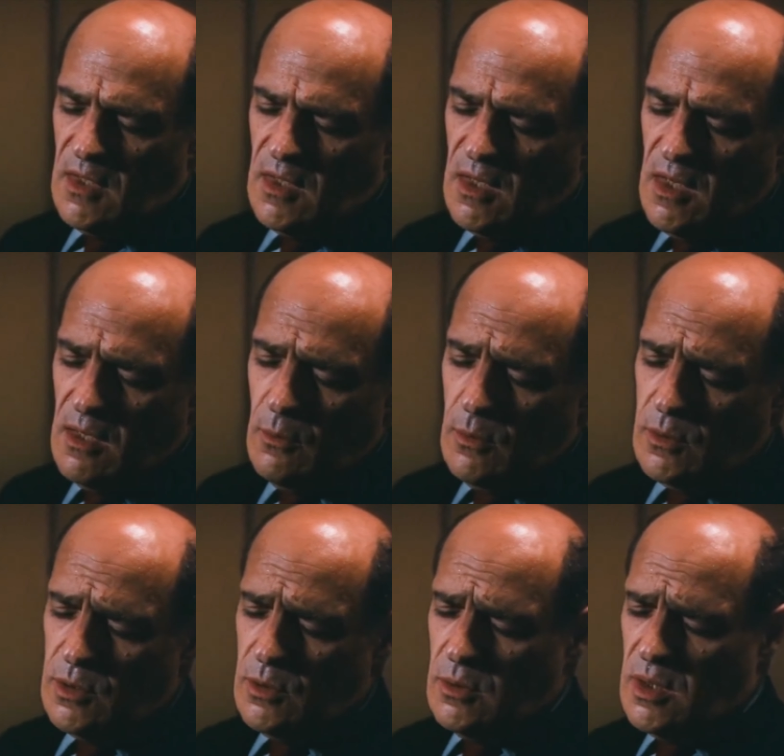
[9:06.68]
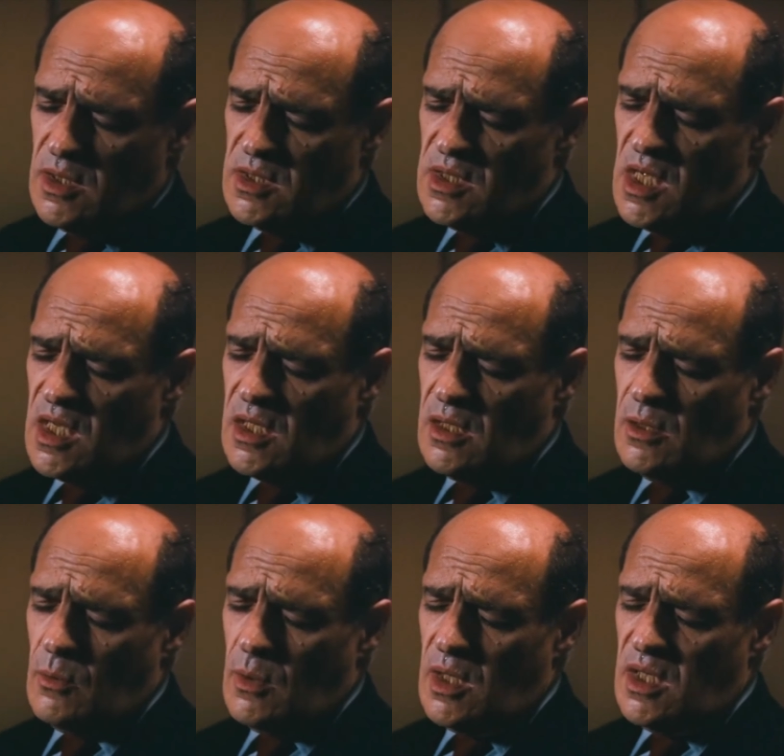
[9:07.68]
I will do
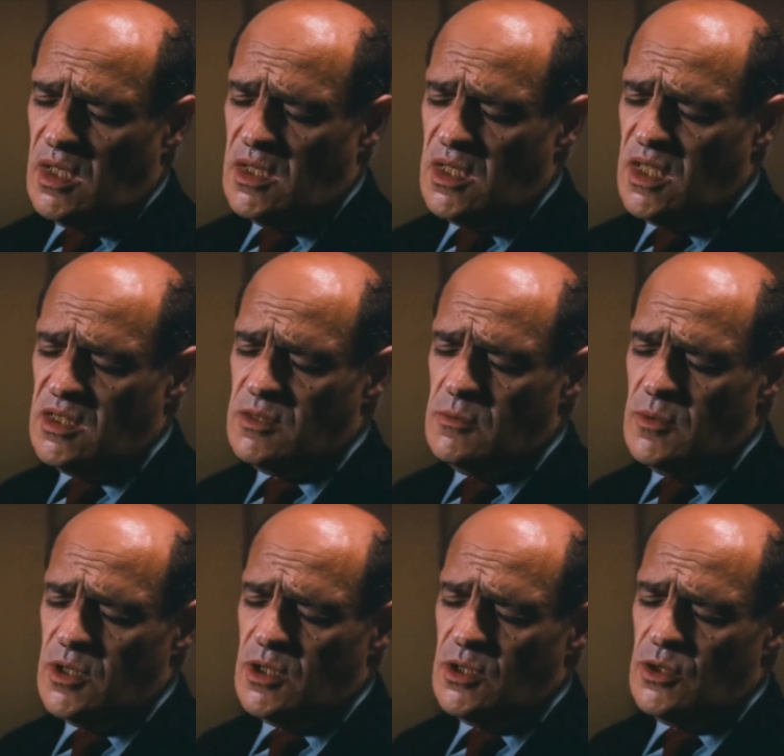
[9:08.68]
exactly what he tells me to